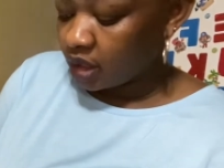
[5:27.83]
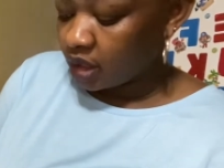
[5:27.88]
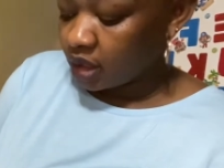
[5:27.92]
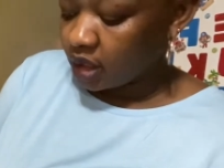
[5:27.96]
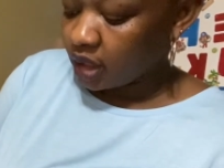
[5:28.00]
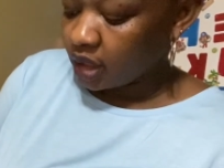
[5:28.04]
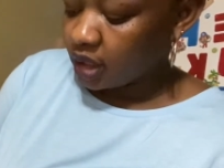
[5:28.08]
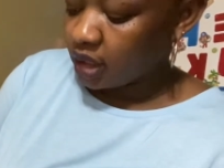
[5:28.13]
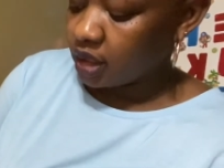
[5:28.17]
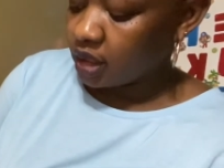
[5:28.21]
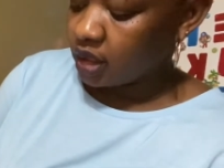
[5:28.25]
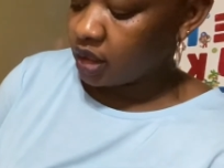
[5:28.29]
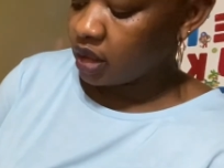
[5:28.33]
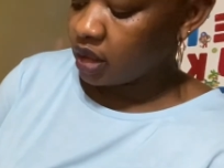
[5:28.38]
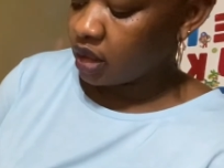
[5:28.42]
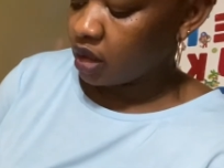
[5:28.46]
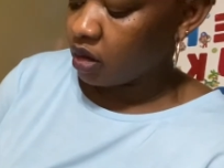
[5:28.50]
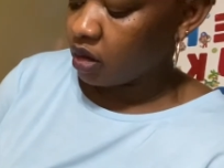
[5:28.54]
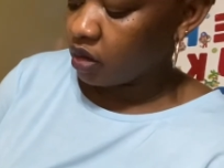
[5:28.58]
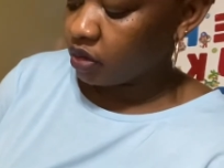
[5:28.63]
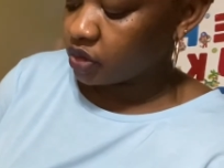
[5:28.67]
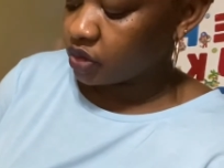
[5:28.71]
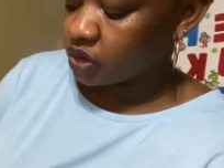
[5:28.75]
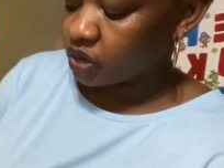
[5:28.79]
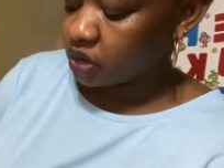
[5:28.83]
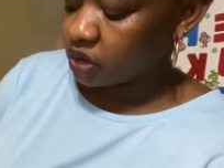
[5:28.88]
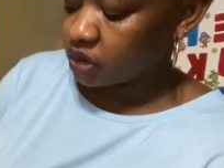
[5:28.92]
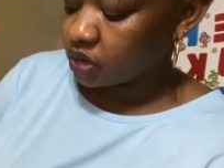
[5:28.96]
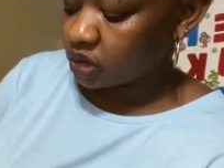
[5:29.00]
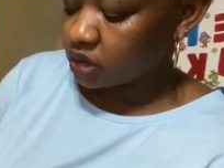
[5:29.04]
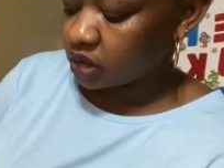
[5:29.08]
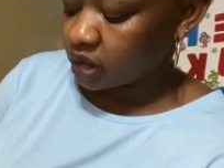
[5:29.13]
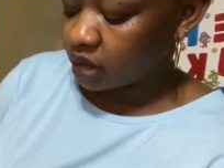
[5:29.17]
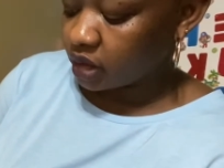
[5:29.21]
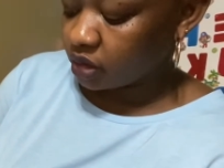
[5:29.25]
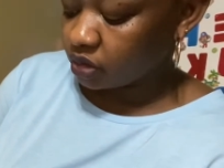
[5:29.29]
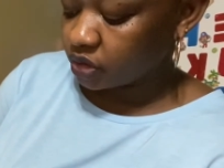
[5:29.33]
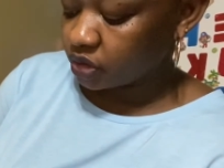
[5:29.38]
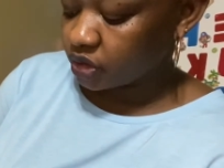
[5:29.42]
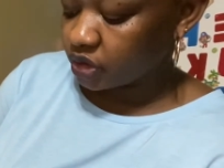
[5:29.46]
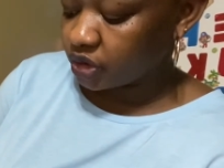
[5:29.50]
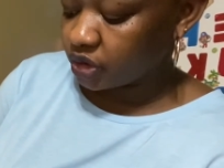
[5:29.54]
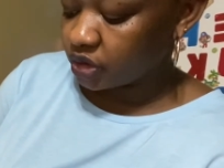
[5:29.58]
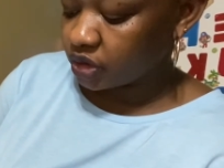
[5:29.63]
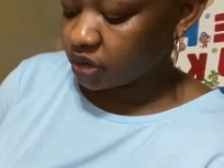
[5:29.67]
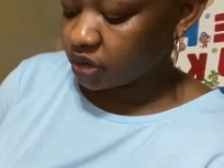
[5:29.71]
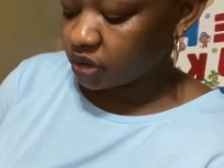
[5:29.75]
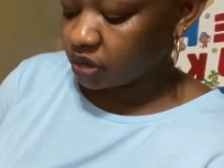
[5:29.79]
and it also tells
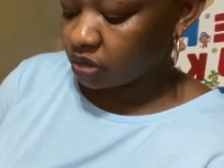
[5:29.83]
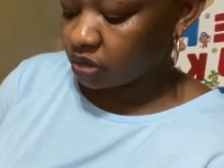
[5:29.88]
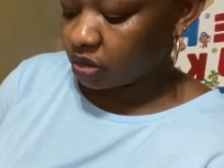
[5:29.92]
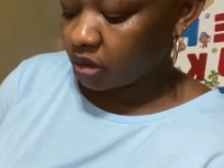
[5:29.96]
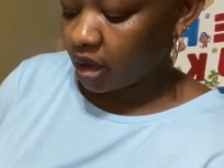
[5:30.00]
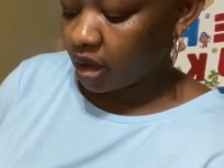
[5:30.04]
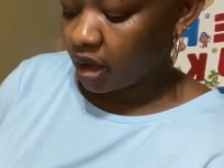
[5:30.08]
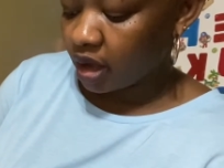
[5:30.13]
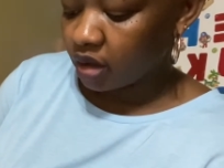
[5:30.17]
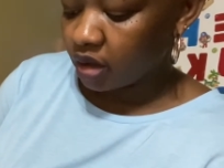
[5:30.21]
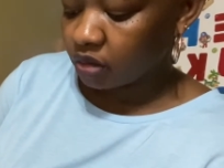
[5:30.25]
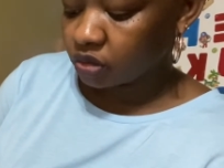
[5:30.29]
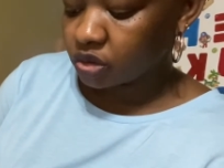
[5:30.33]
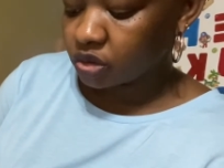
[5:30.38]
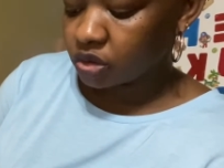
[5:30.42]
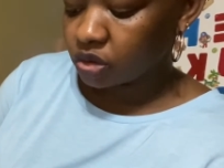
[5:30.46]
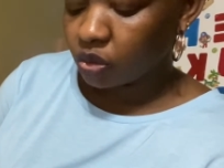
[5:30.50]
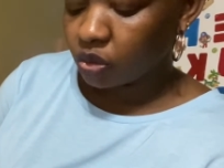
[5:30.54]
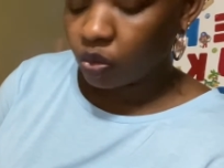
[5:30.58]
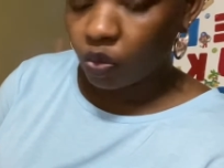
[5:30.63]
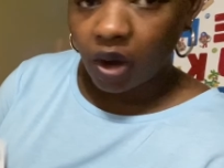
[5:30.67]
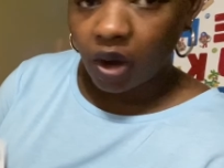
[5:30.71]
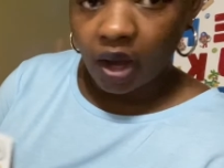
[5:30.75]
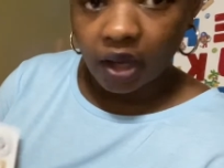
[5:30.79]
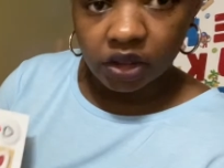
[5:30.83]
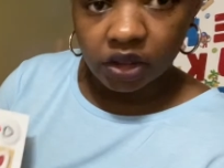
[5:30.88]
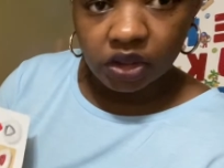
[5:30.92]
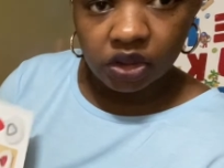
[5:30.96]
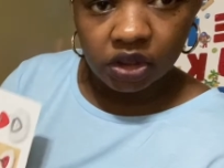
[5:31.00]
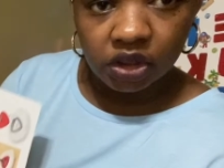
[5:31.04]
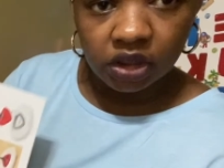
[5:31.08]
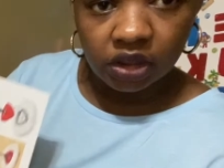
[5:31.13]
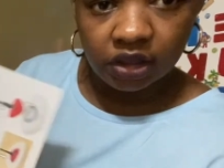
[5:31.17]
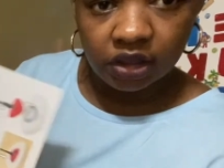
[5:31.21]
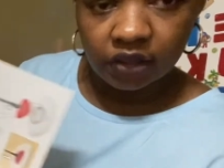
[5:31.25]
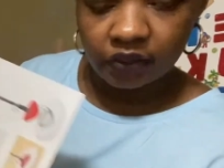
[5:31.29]
you how to wash it.